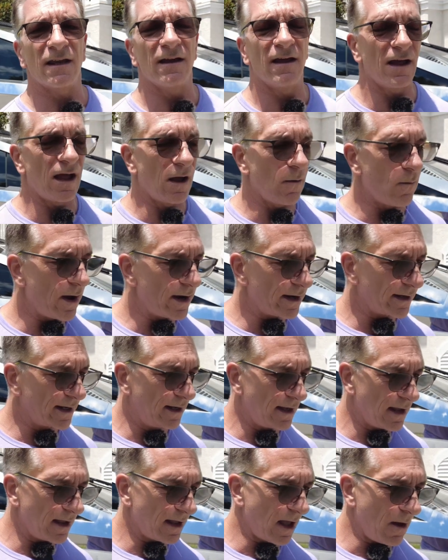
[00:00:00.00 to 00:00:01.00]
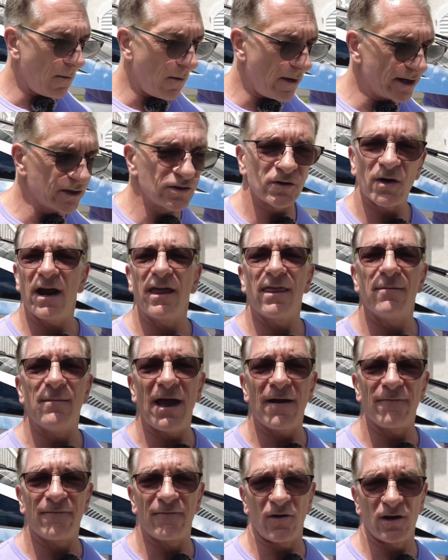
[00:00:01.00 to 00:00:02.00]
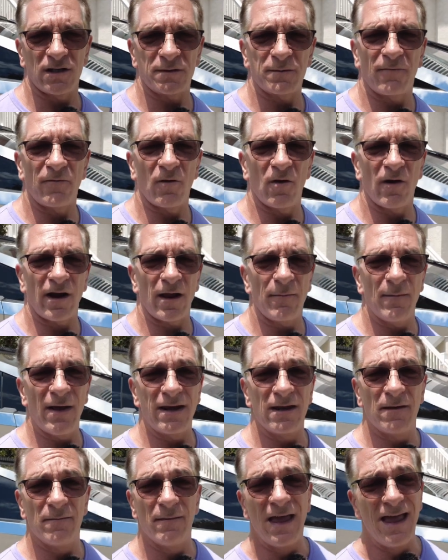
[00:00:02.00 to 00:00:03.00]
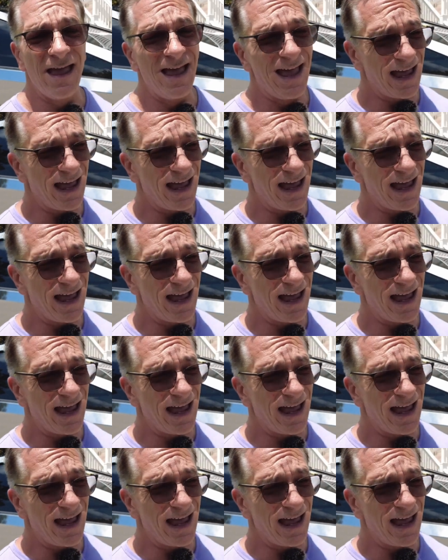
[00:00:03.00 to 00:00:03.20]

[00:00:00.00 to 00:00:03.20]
I want to try them out first before I recommend them,